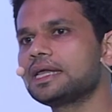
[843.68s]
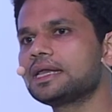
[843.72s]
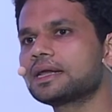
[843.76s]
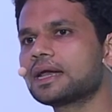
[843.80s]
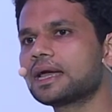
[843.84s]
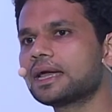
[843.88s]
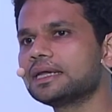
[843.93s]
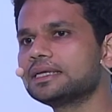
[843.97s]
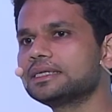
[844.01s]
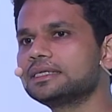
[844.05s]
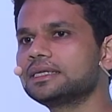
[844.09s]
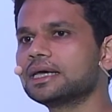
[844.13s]

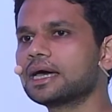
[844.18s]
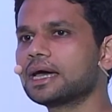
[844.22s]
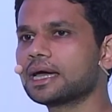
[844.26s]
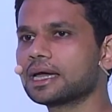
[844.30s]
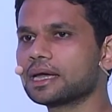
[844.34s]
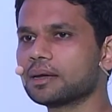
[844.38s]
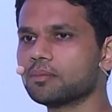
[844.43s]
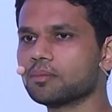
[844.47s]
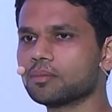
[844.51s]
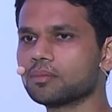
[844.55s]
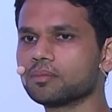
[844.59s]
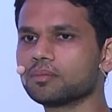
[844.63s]
right
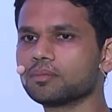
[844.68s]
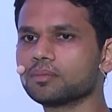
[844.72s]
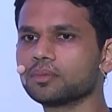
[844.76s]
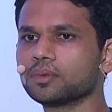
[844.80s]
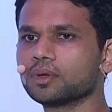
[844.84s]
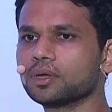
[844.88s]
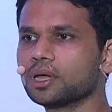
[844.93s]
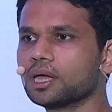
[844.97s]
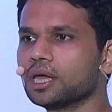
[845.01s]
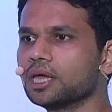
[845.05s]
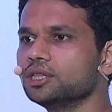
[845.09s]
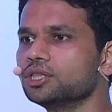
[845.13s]
time
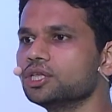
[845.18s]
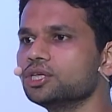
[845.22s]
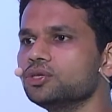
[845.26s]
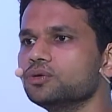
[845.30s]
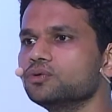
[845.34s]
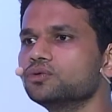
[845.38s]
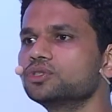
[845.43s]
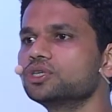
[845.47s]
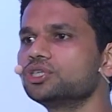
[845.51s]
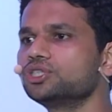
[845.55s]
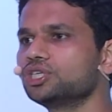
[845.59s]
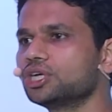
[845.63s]
in the
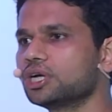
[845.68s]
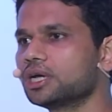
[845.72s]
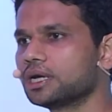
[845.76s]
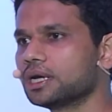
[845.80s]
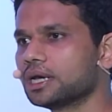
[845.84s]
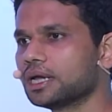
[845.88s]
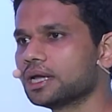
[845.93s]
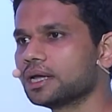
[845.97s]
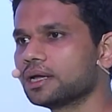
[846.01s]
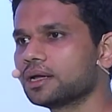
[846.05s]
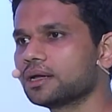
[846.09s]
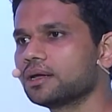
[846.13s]
user
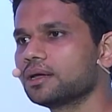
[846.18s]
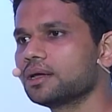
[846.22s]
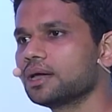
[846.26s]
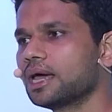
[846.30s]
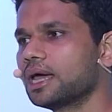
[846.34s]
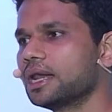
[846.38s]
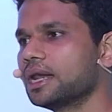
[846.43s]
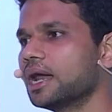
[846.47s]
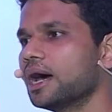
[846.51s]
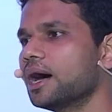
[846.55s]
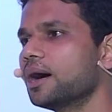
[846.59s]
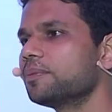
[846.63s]
journey
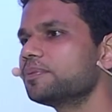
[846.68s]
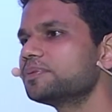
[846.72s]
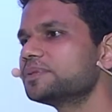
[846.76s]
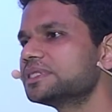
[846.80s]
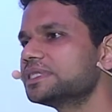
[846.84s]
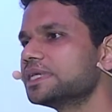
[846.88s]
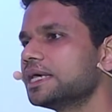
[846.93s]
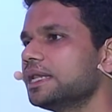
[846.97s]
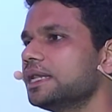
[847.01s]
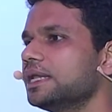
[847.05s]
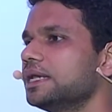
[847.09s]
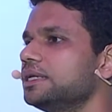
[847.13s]
and
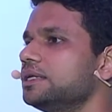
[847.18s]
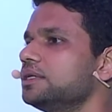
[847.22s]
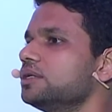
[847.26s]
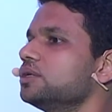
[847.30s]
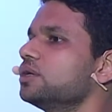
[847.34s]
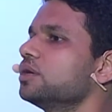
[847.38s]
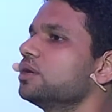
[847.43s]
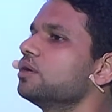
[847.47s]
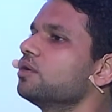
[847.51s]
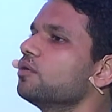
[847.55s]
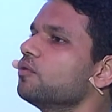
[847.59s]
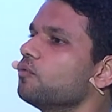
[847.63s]
upsell it
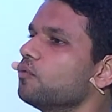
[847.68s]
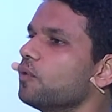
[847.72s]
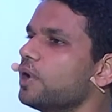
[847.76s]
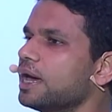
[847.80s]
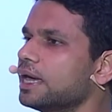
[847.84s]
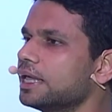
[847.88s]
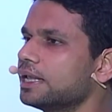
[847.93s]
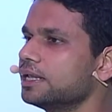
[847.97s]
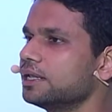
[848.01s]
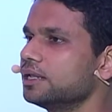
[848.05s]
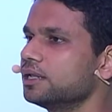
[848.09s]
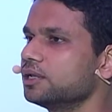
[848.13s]

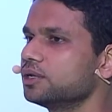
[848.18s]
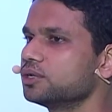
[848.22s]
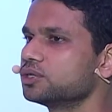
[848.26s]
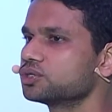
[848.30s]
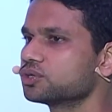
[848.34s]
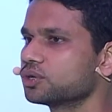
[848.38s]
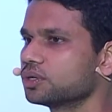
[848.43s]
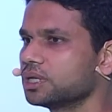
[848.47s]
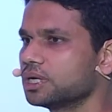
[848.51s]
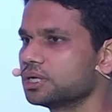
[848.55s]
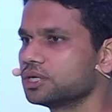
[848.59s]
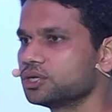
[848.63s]
well
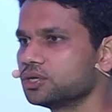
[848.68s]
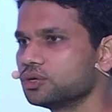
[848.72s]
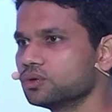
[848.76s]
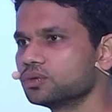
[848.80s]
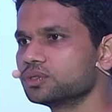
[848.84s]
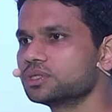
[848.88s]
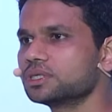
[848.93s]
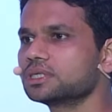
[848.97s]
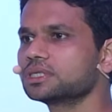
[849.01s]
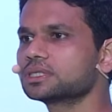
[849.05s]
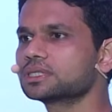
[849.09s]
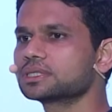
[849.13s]
so that
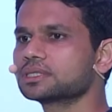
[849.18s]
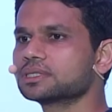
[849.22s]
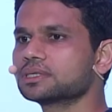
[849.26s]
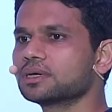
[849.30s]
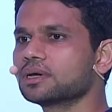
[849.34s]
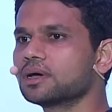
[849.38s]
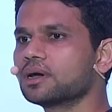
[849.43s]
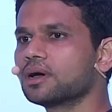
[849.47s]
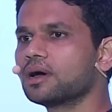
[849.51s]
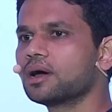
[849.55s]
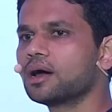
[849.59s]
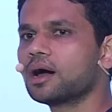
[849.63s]
users
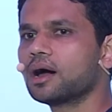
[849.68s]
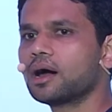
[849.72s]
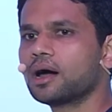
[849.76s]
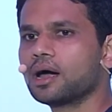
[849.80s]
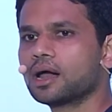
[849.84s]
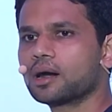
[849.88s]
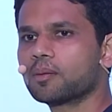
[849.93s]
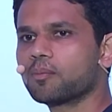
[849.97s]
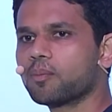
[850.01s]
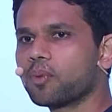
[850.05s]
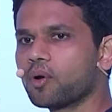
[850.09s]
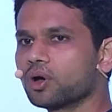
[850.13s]

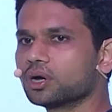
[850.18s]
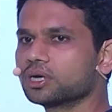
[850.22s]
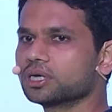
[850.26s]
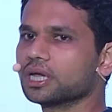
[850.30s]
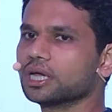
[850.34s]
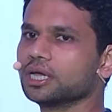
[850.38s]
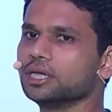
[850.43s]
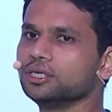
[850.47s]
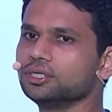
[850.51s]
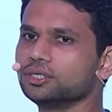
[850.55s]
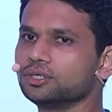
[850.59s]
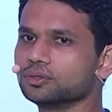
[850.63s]
are bought
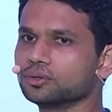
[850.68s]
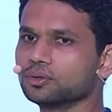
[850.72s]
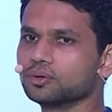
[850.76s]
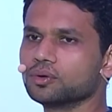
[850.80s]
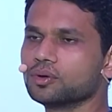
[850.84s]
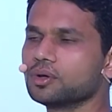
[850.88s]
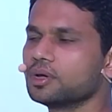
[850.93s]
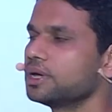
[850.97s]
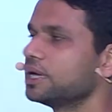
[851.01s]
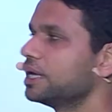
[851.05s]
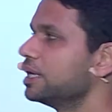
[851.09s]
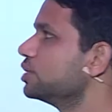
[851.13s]
into
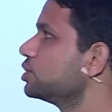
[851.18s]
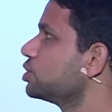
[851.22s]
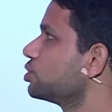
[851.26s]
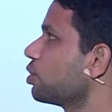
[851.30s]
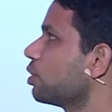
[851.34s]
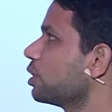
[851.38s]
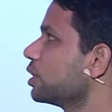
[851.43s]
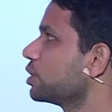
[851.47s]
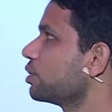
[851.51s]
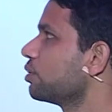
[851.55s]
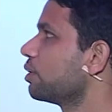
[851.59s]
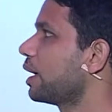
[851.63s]

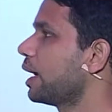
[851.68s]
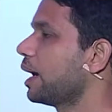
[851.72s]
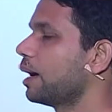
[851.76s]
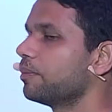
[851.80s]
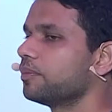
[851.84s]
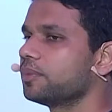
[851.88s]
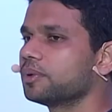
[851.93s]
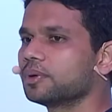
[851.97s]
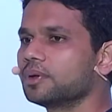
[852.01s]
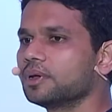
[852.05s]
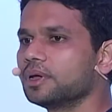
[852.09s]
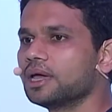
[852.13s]
installing your app.
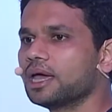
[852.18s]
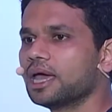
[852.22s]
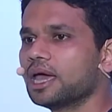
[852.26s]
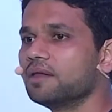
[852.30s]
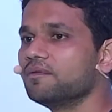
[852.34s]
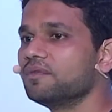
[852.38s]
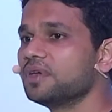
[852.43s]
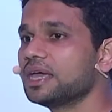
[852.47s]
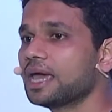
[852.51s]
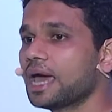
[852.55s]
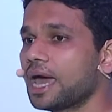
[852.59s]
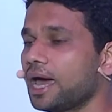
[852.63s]
And
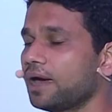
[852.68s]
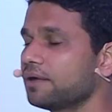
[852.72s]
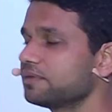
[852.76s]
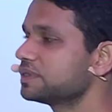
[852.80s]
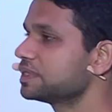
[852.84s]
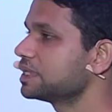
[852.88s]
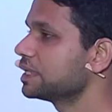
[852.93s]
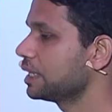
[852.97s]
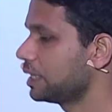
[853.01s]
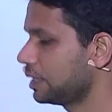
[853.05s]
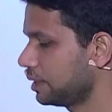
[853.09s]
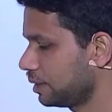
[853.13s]
we have
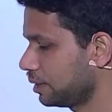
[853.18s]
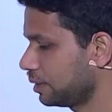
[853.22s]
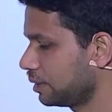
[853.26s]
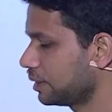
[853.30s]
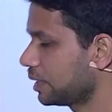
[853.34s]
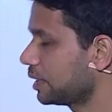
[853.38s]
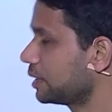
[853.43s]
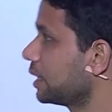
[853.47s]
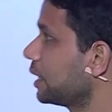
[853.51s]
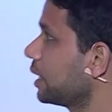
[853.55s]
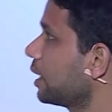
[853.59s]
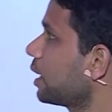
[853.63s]
seen
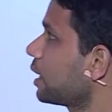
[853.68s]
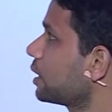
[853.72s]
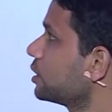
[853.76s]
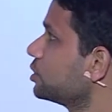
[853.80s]
that they are